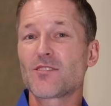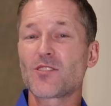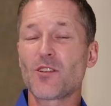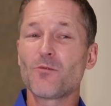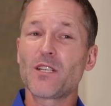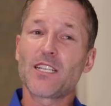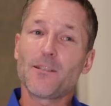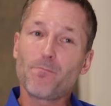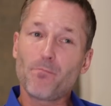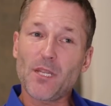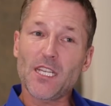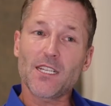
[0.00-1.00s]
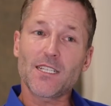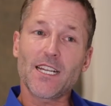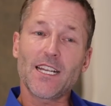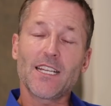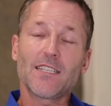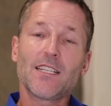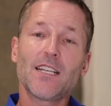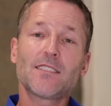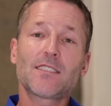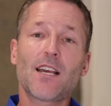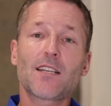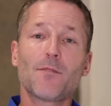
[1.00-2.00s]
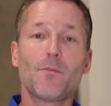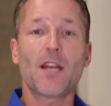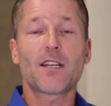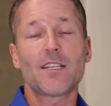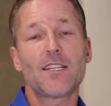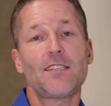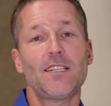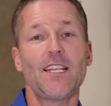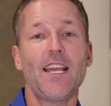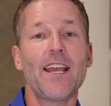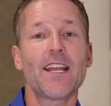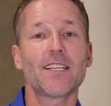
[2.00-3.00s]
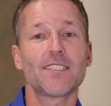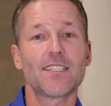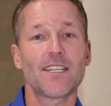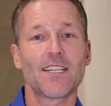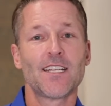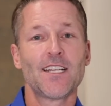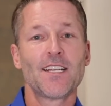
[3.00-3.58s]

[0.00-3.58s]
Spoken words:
so we could be it and then talk about it at the end,